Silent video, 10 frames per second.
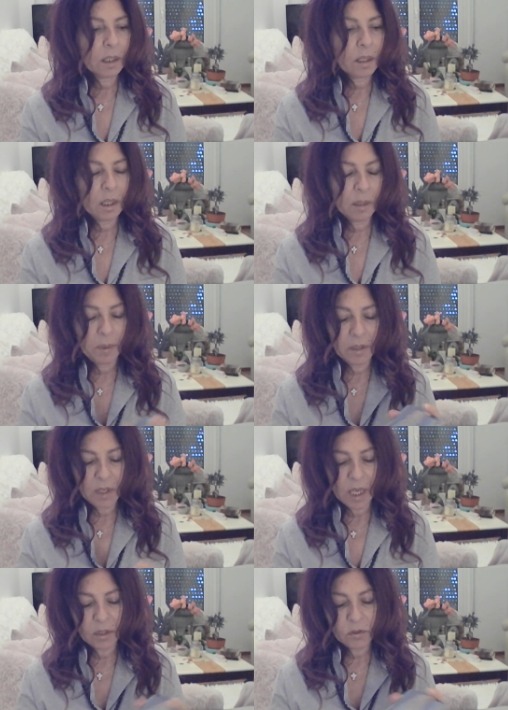I call
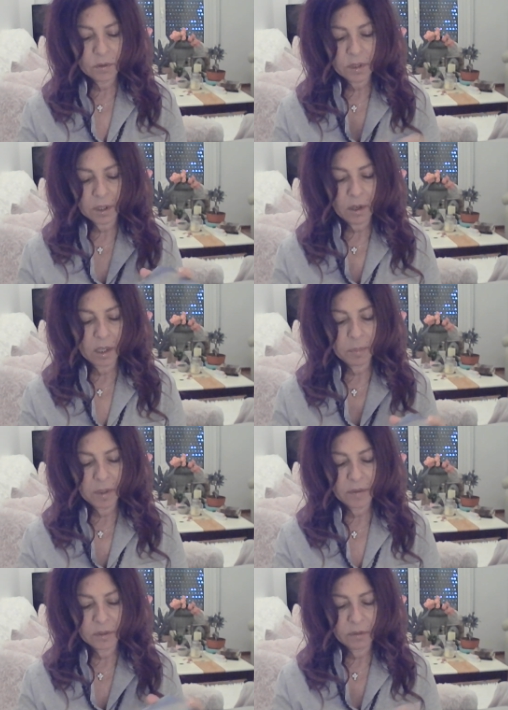upon the angels, I call
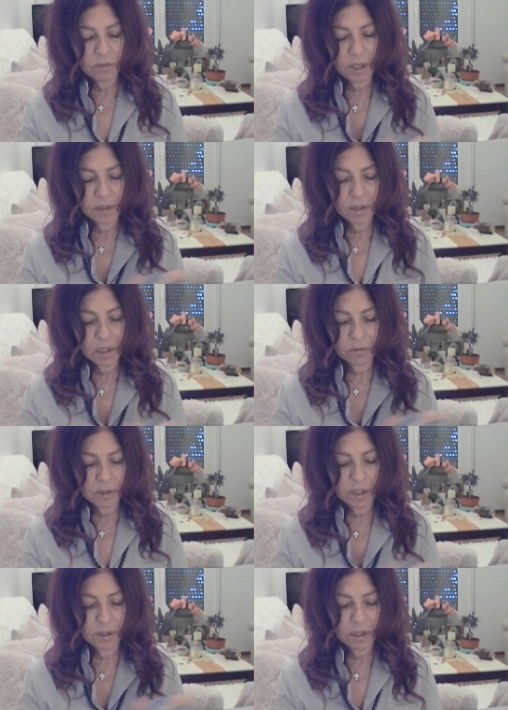upon the divine to
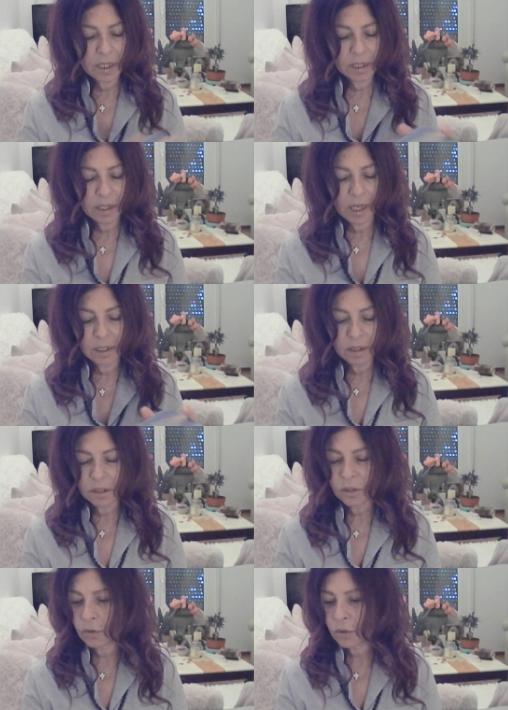give clarity and
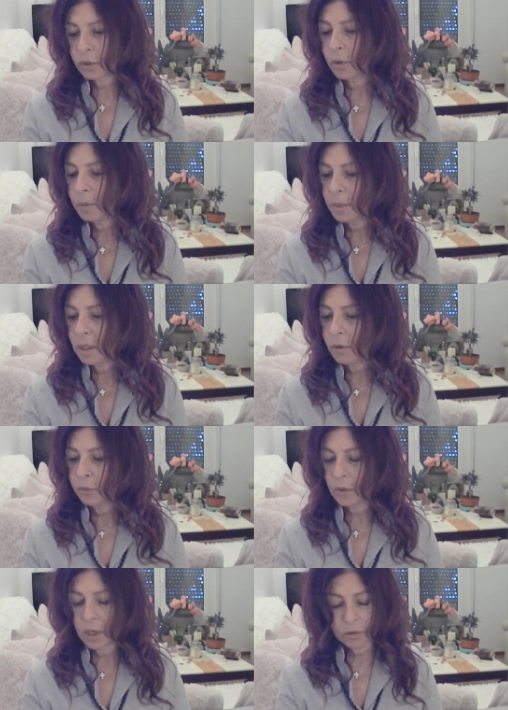guidance for
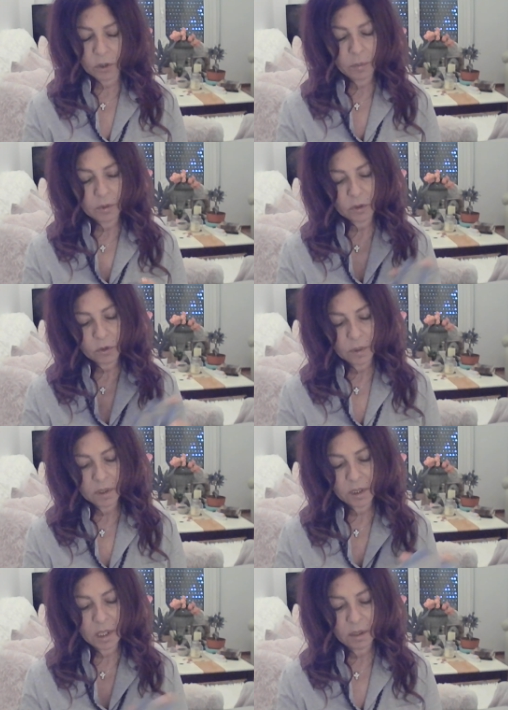Scorpio for October the
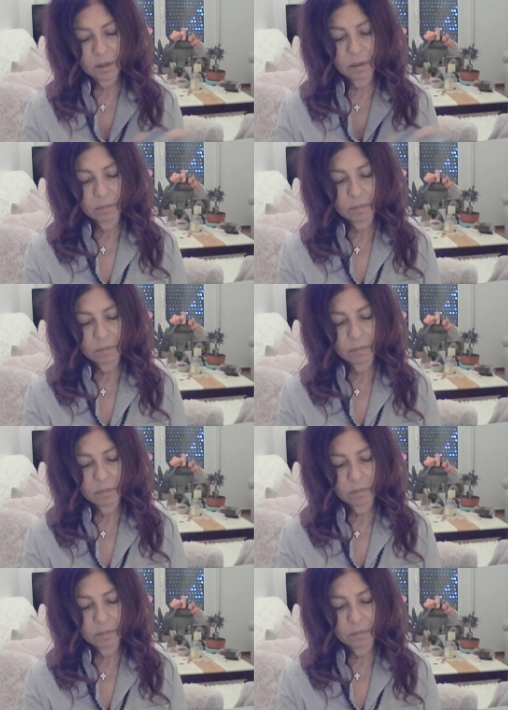20th.